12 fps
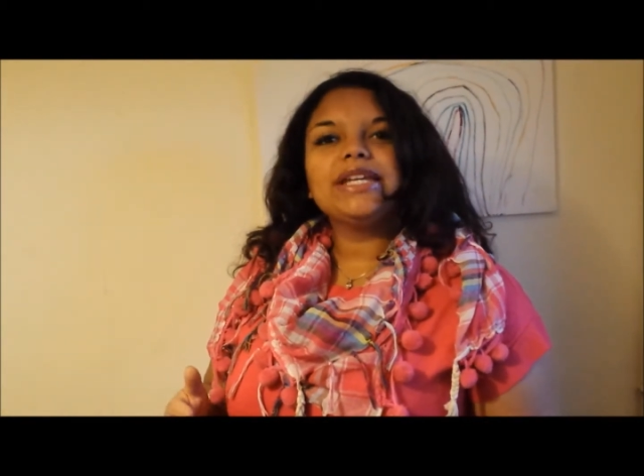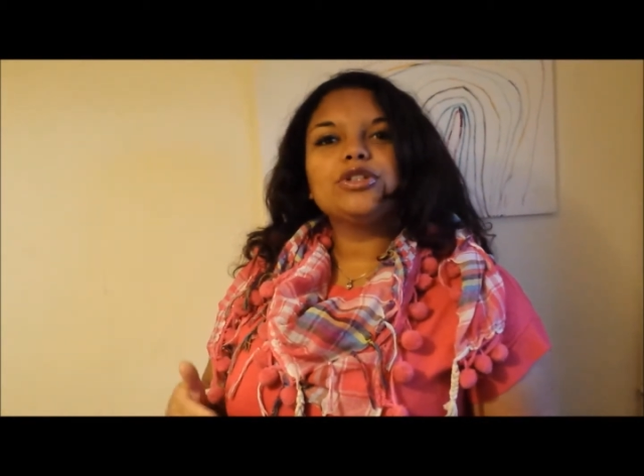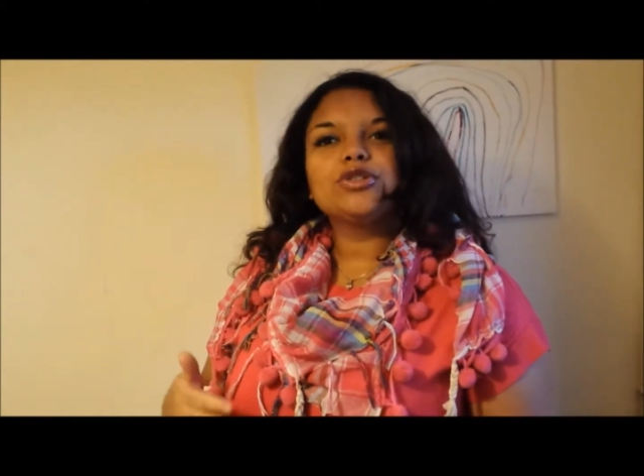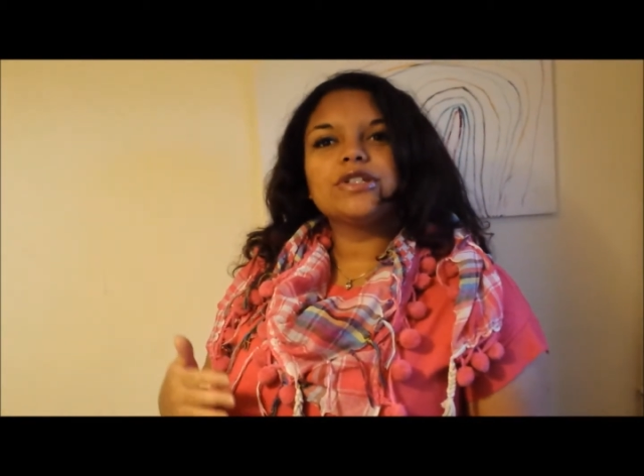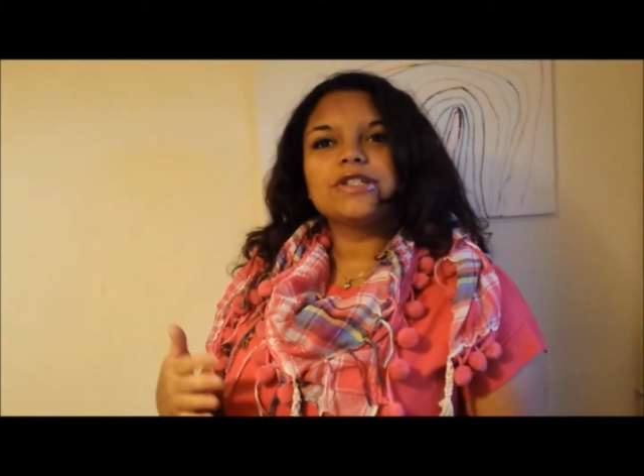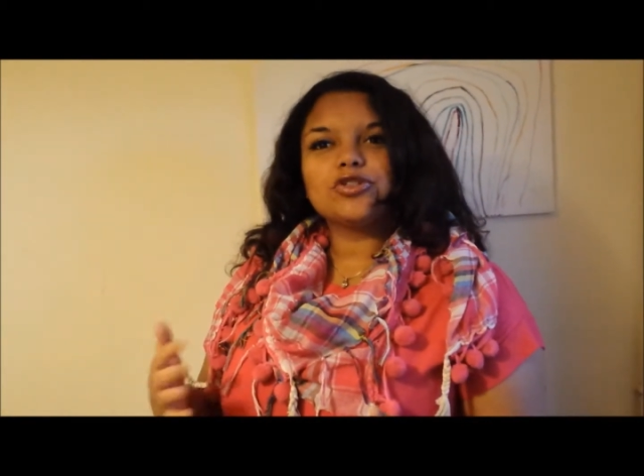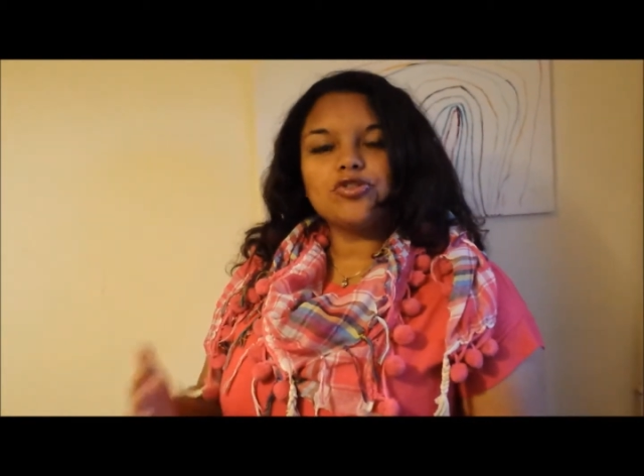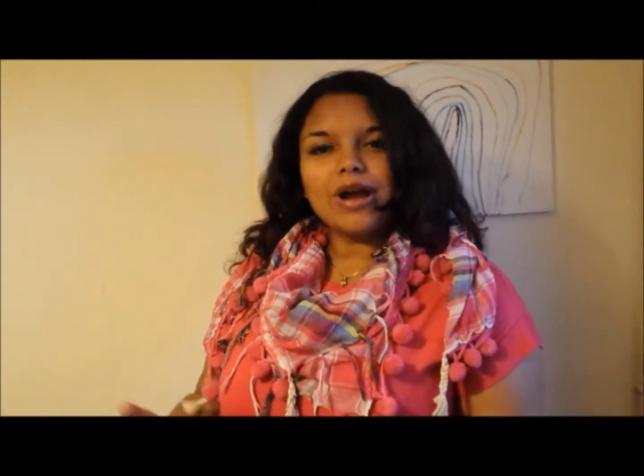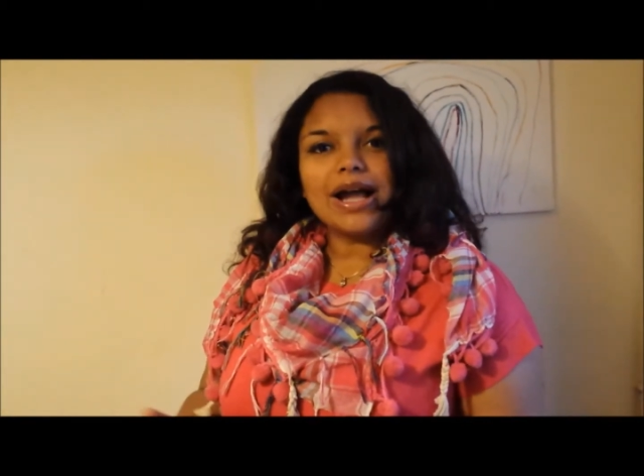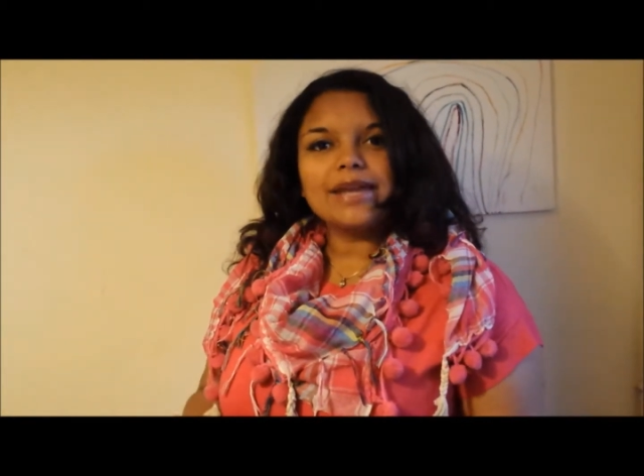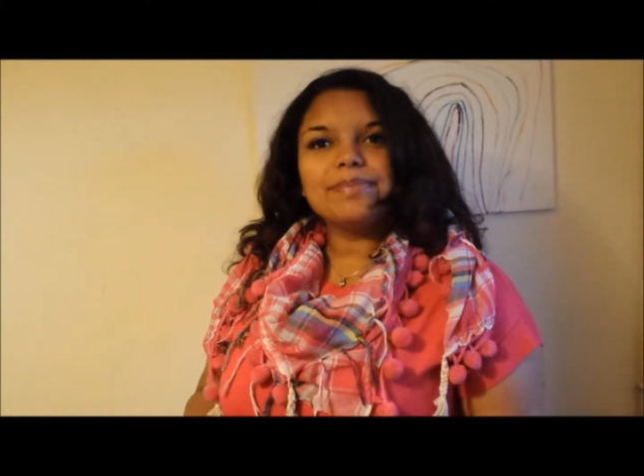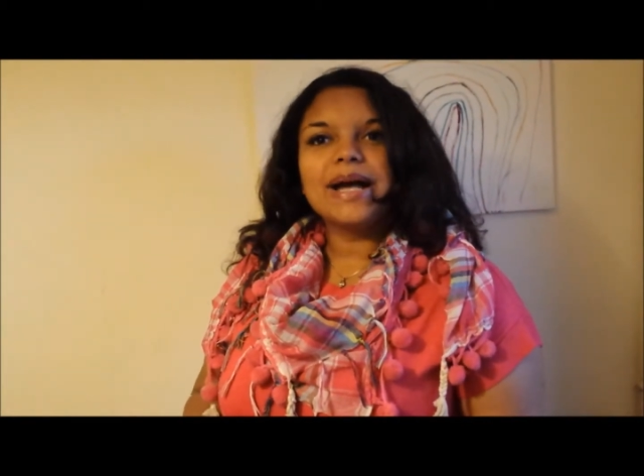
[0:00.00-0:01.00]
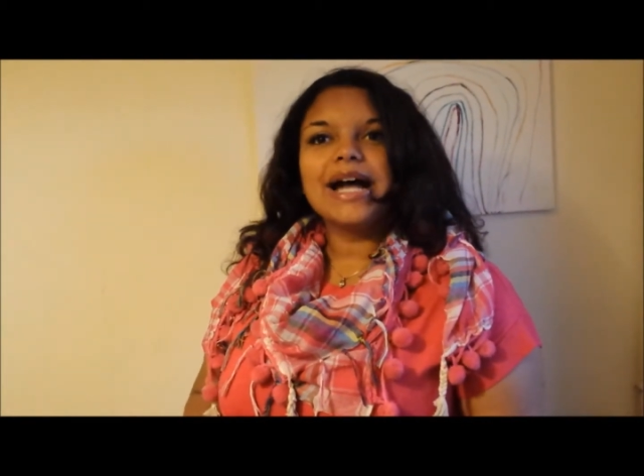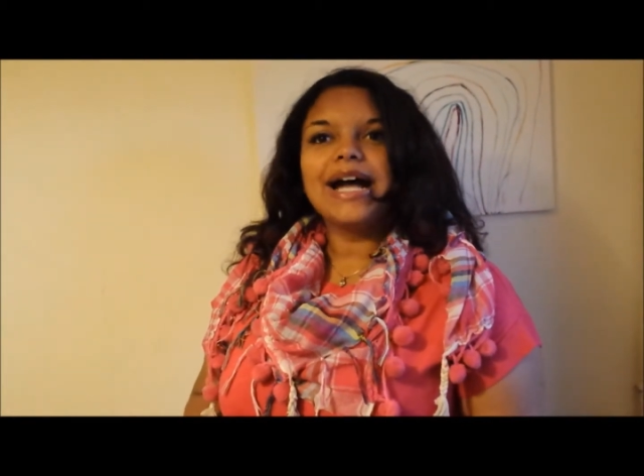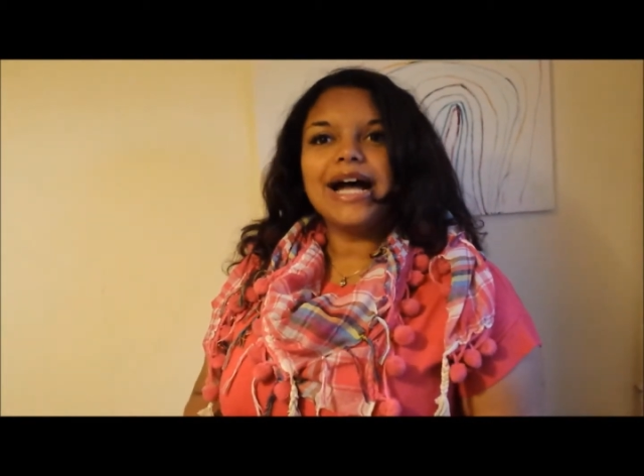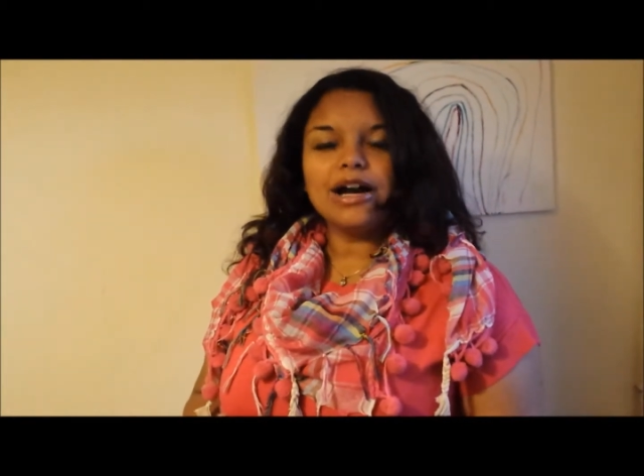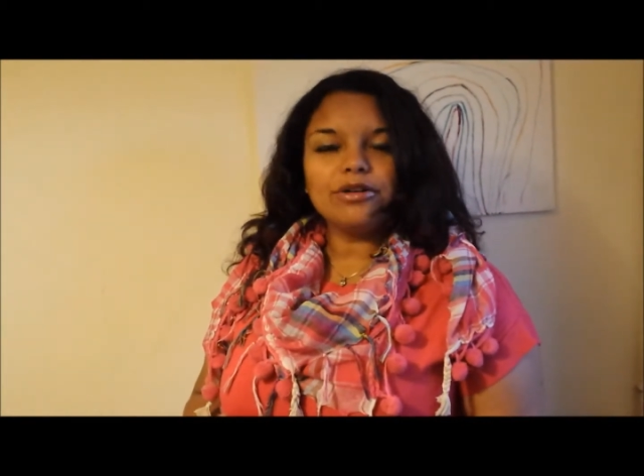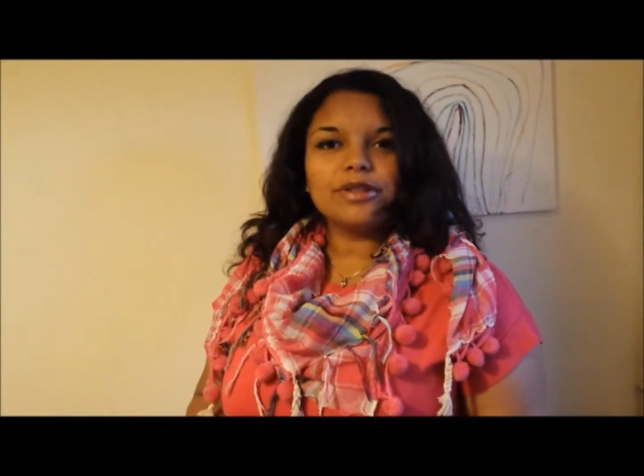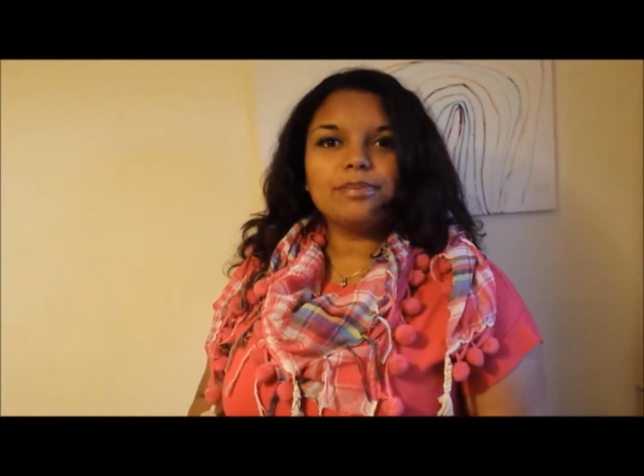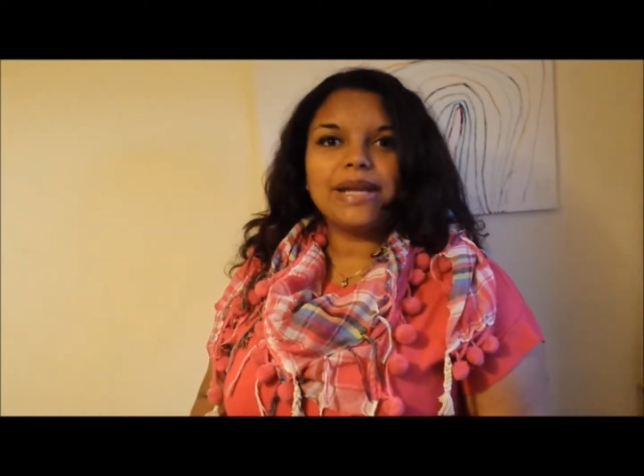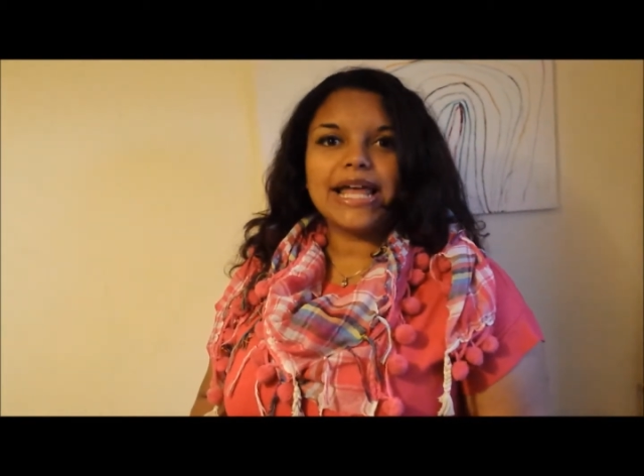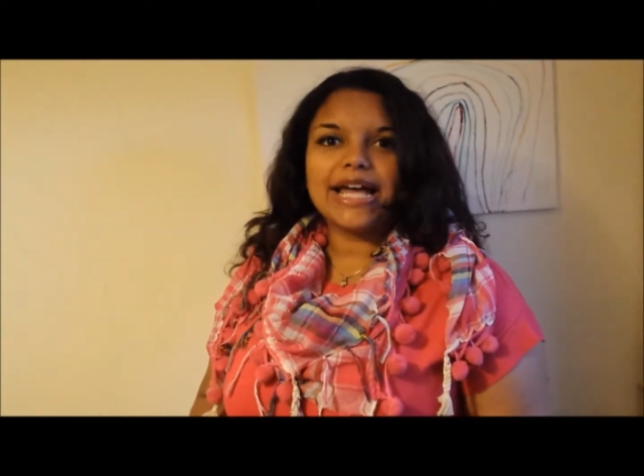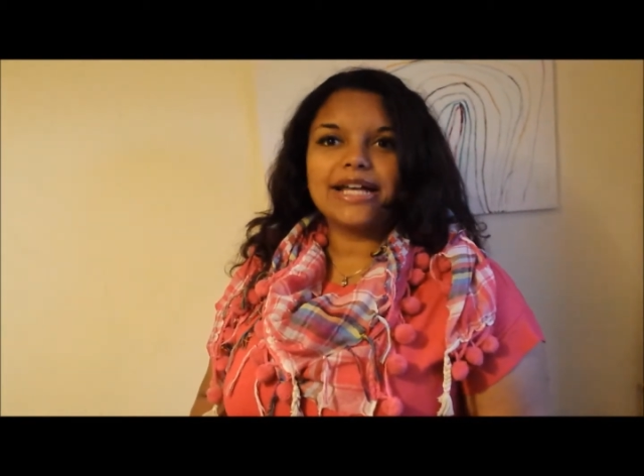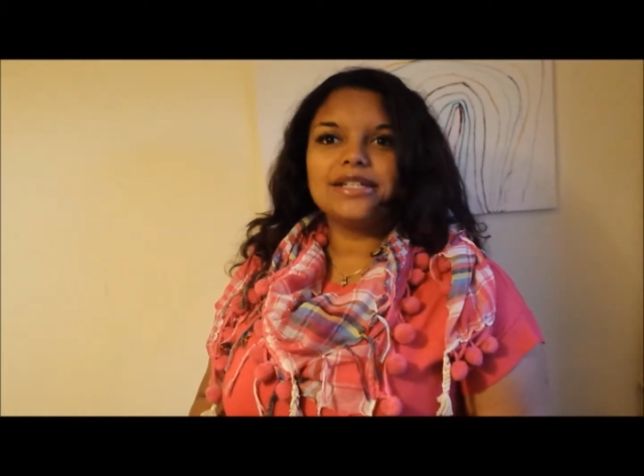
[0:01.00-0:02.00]
to describe how the
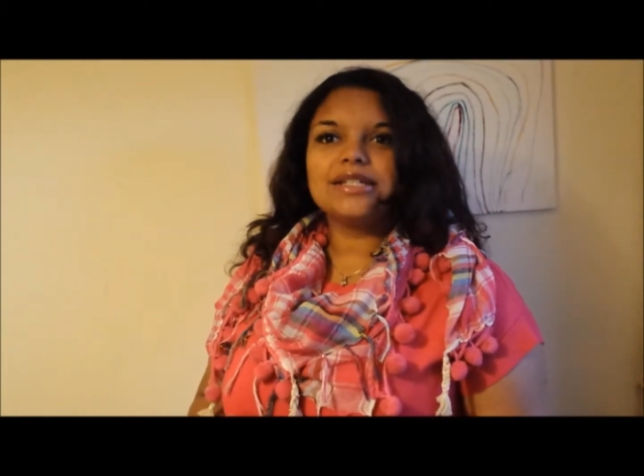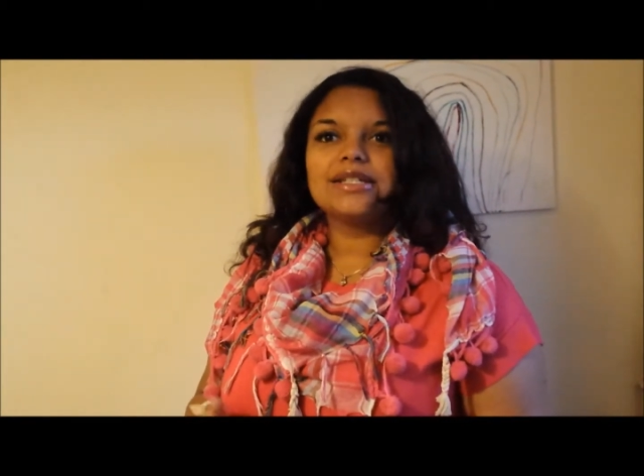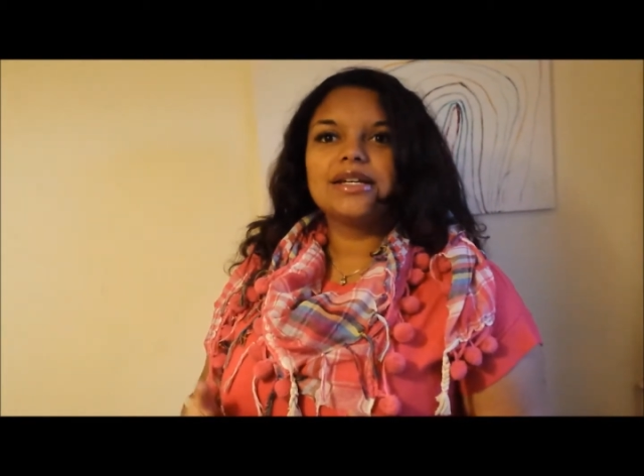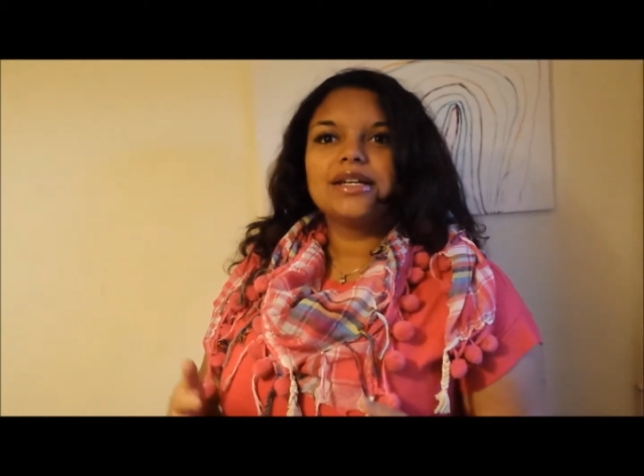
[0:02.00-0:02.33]
plant